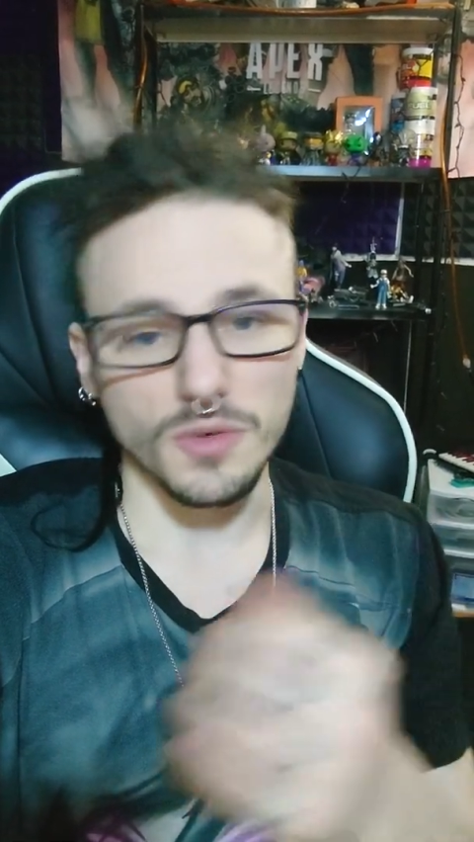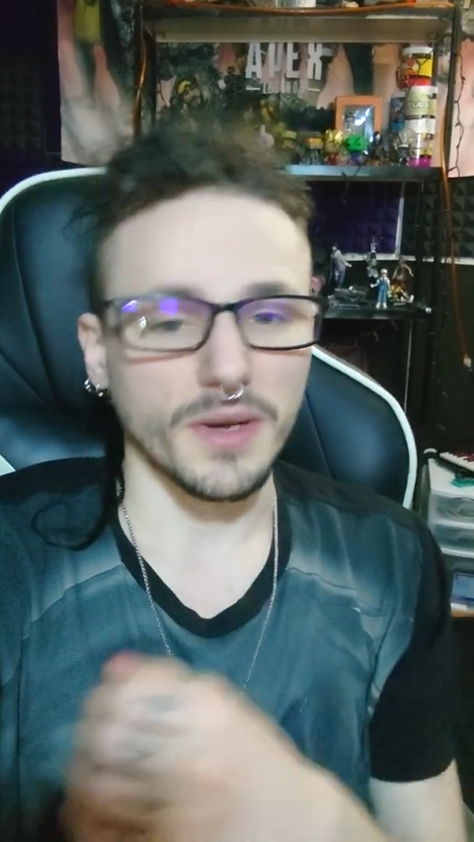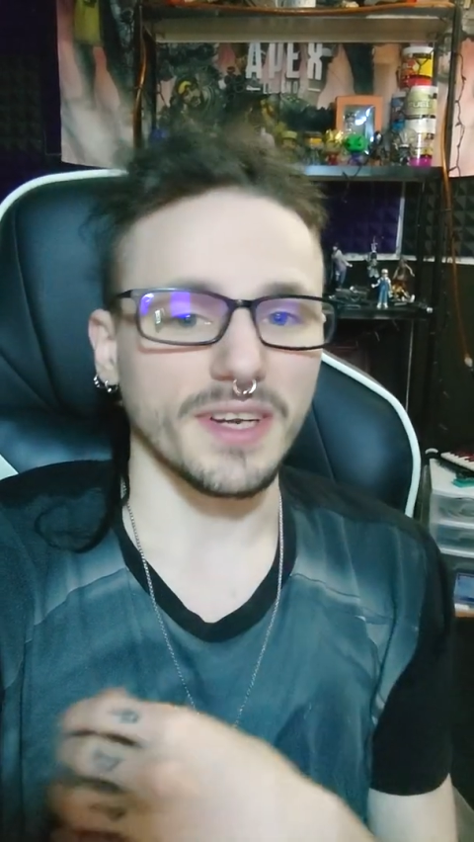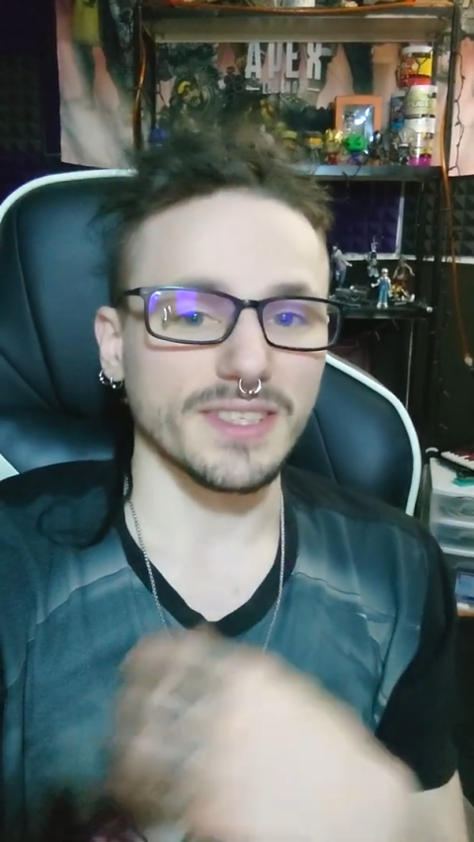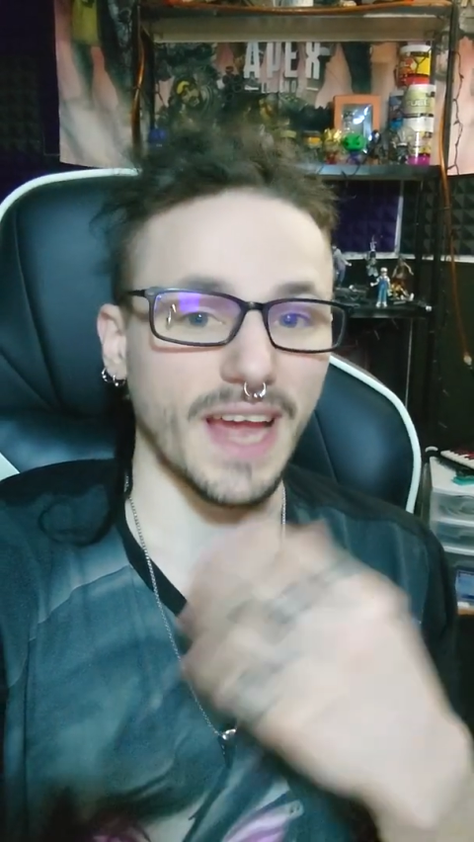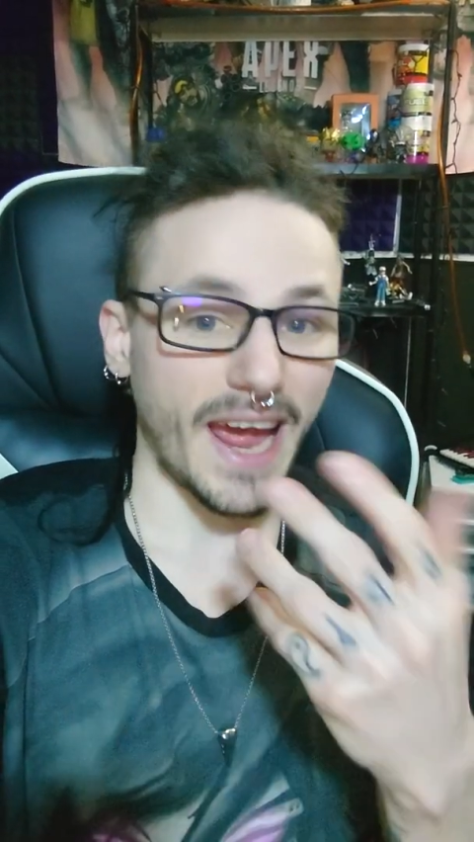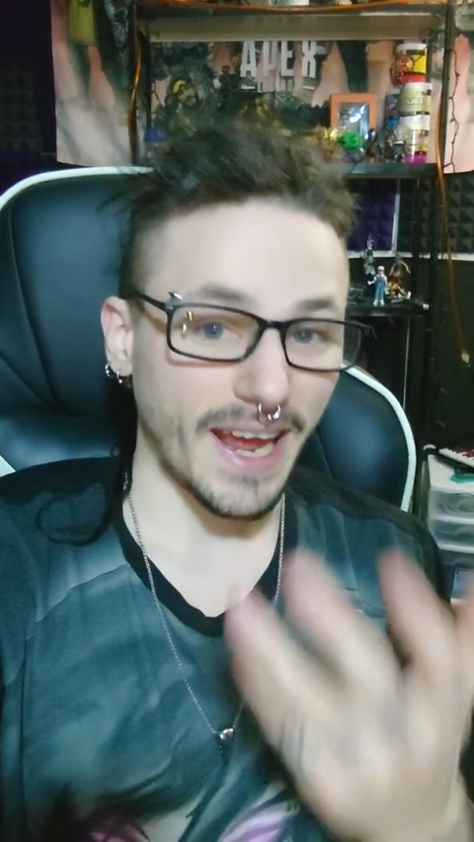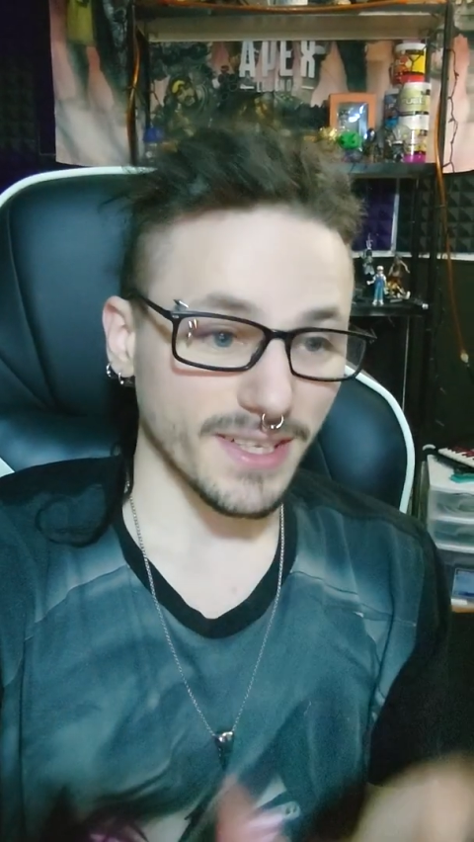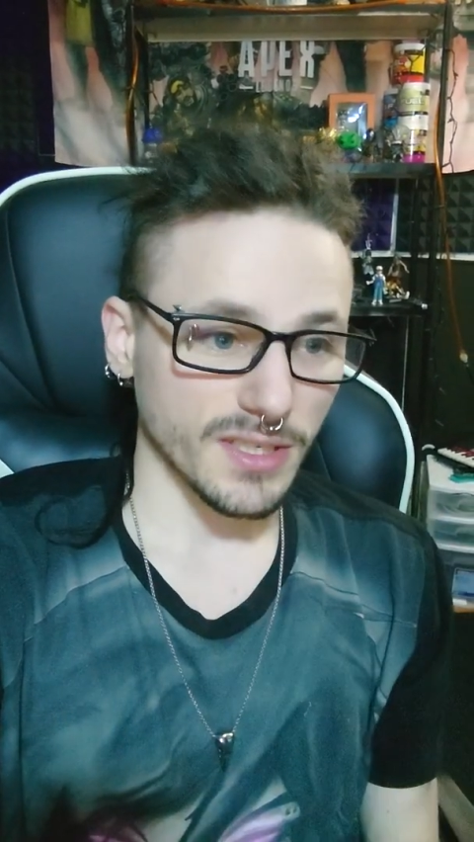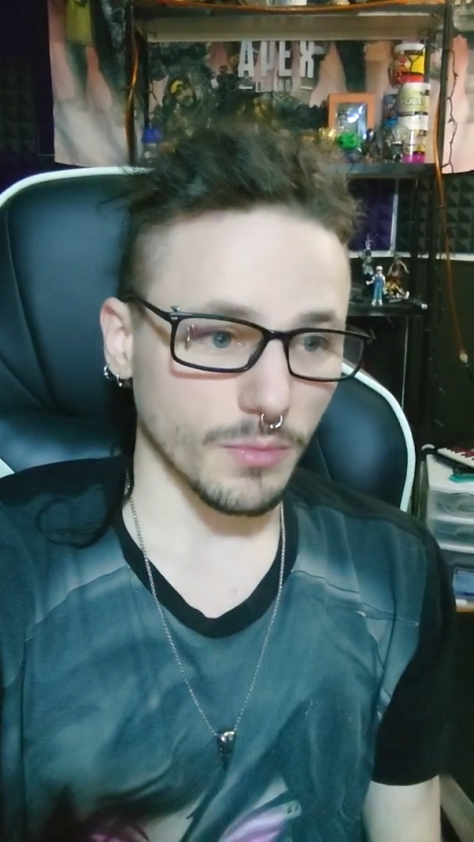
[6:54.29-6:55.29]
Do I need to
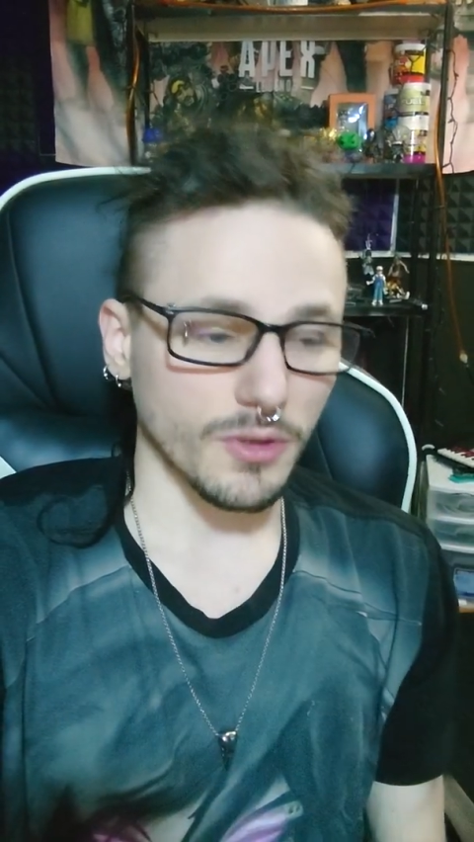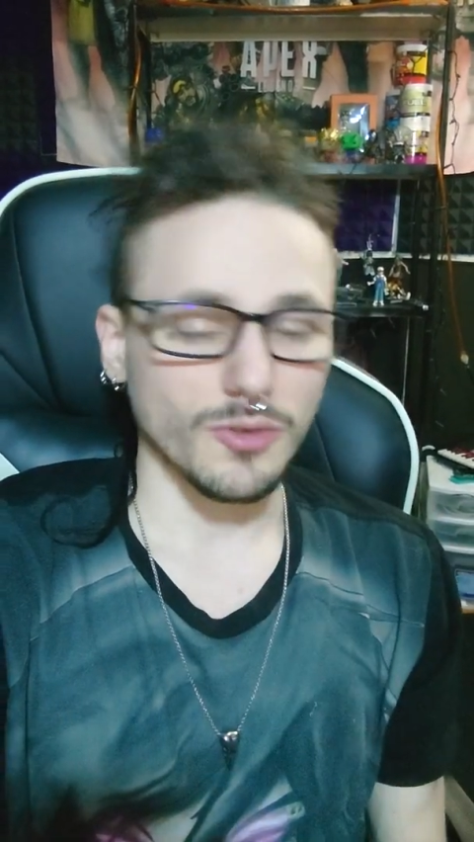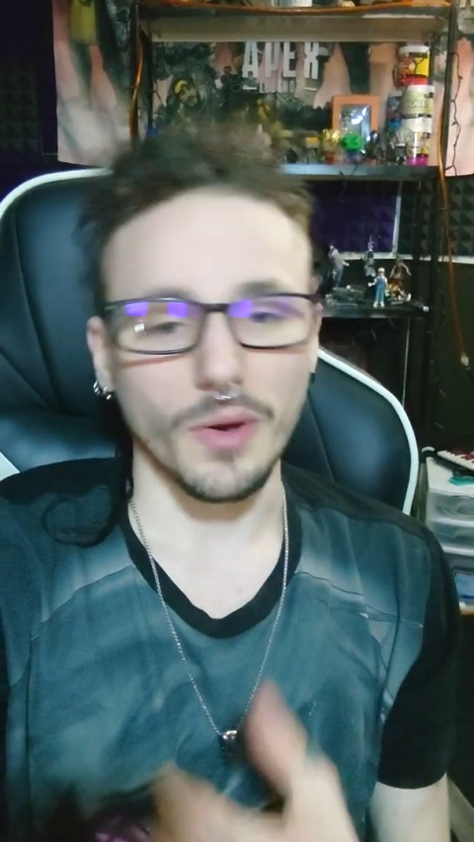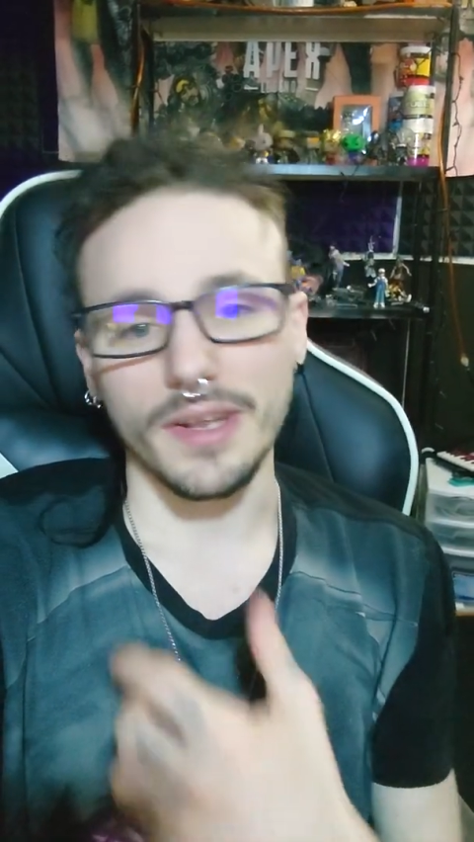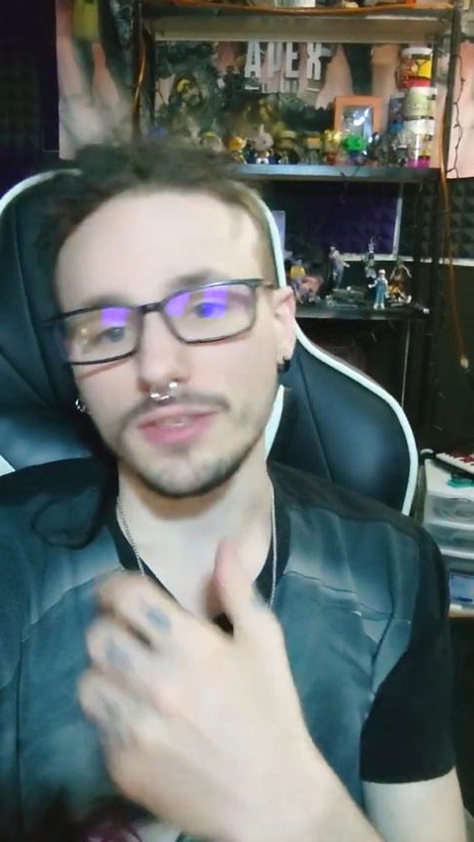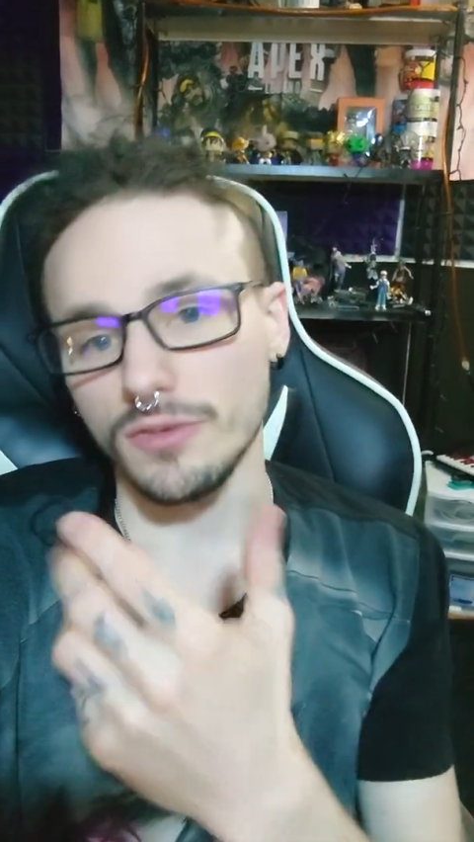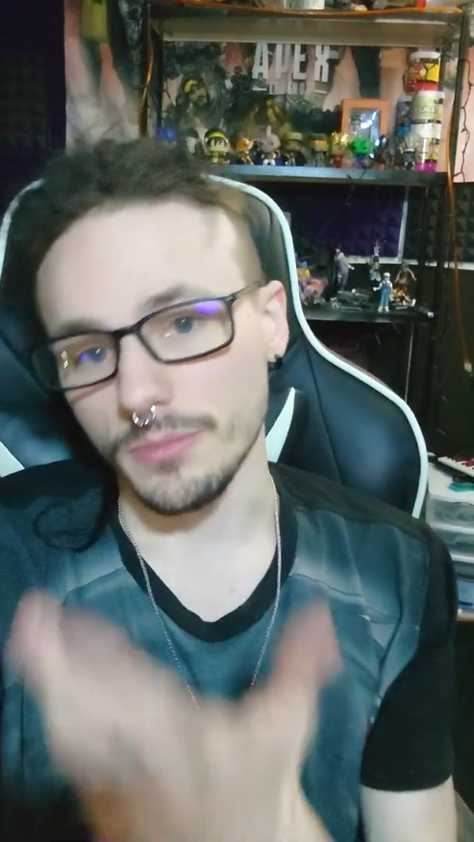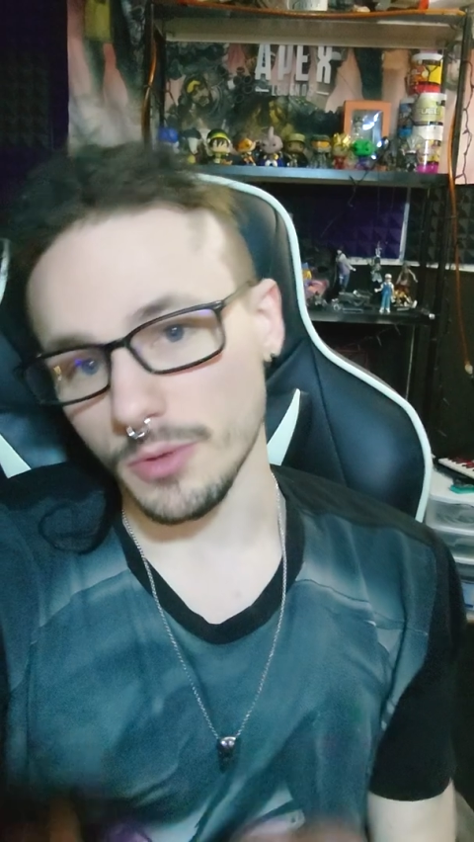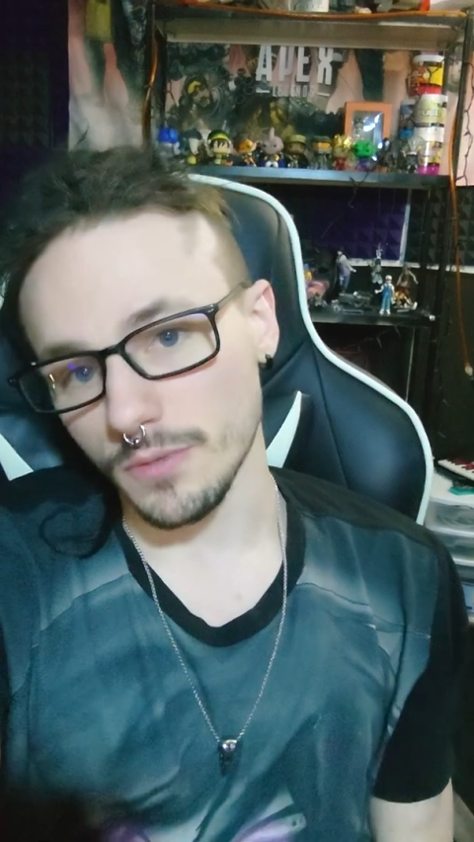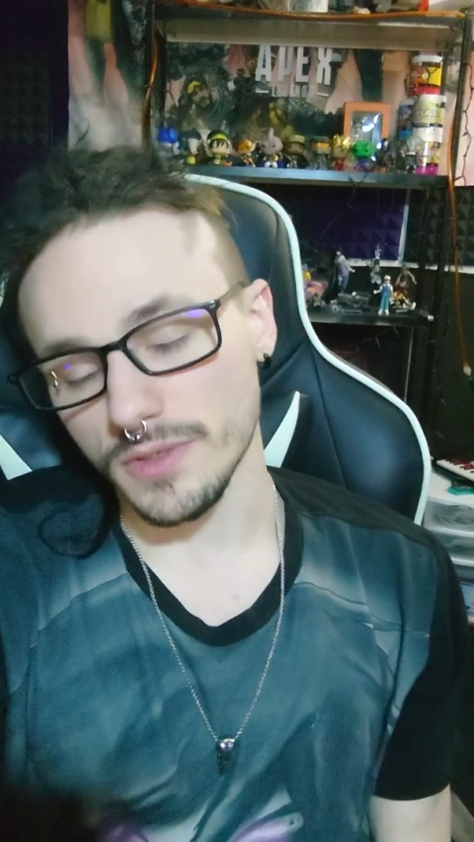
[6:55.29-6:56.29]
add something? Do I need to
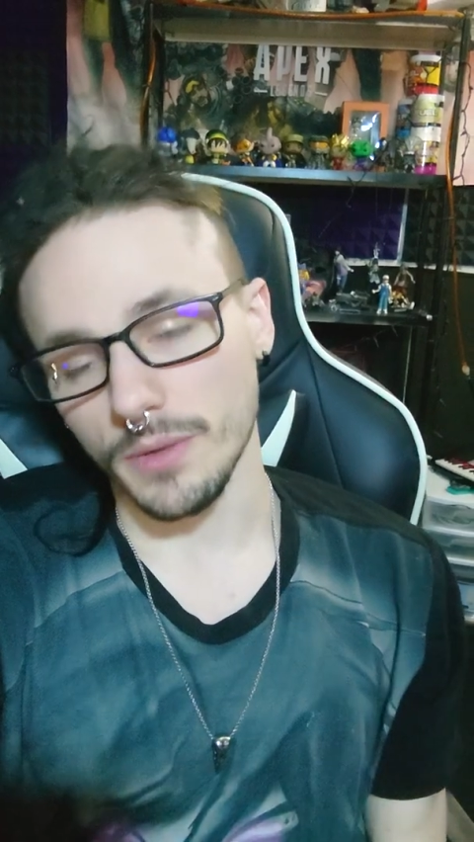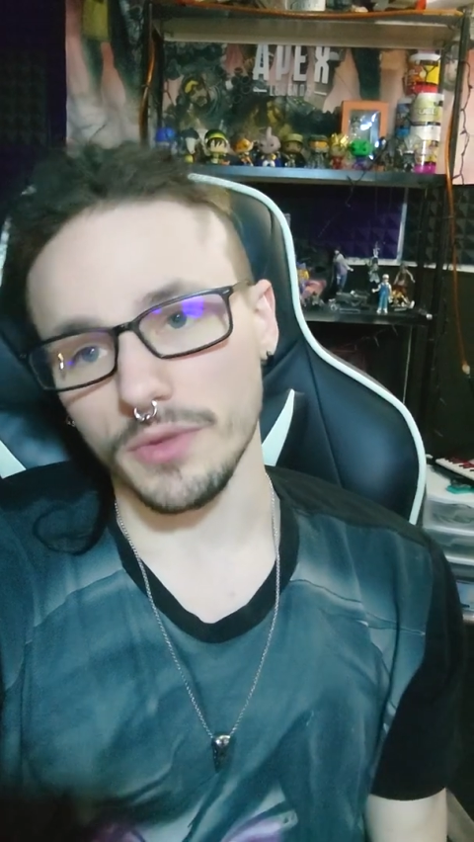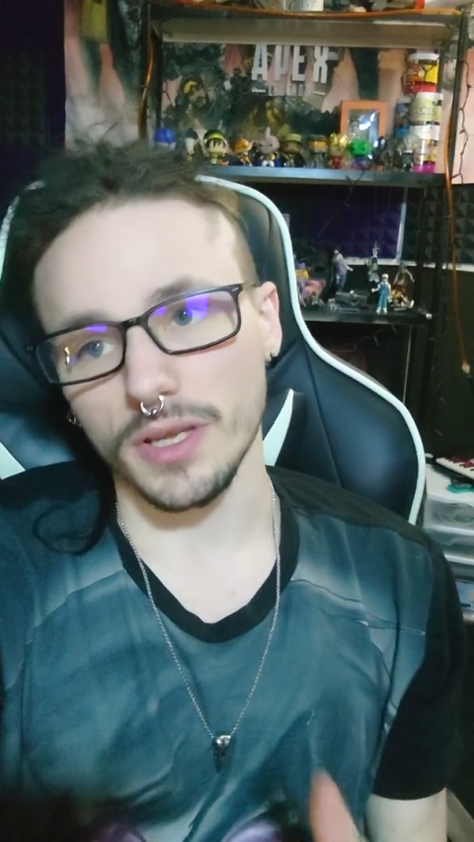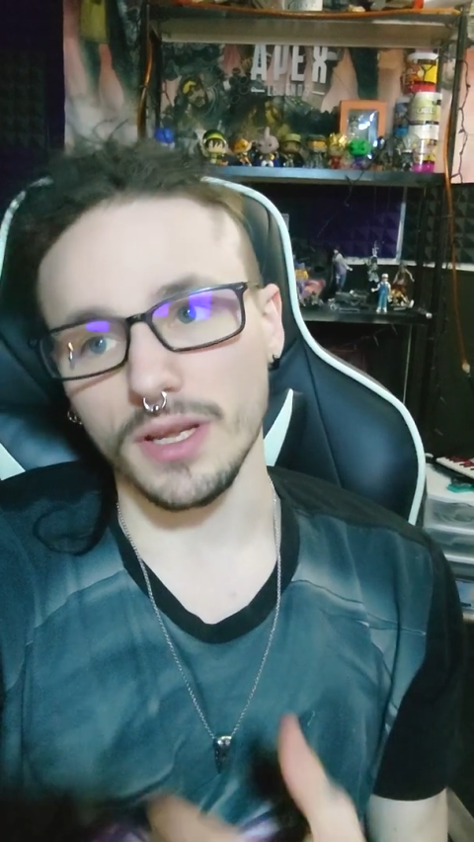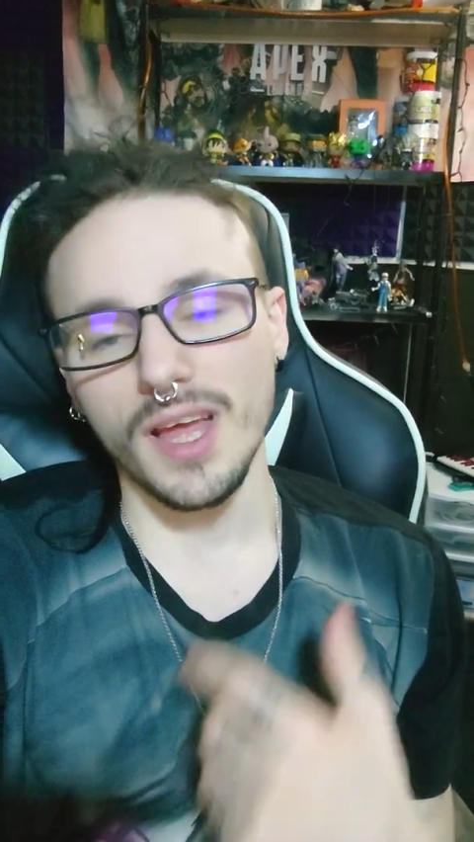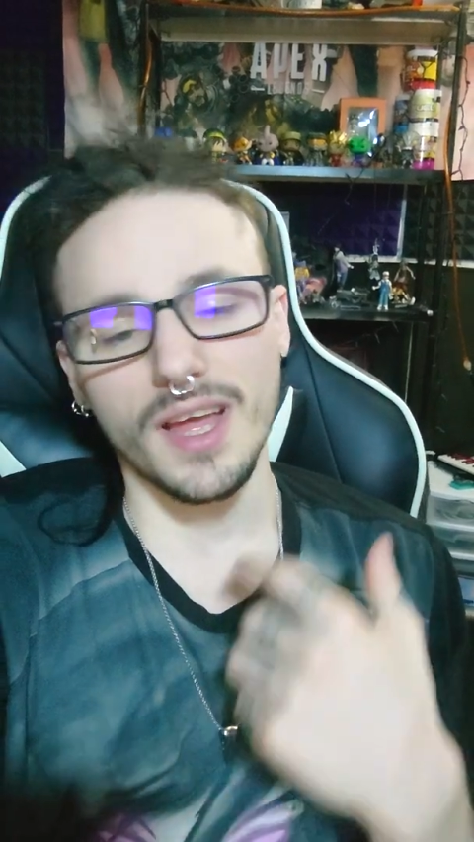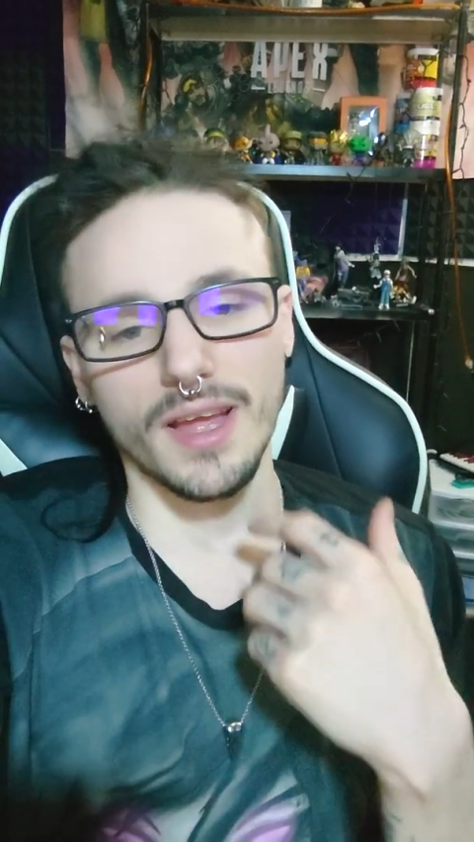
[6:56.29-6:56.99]
remove something?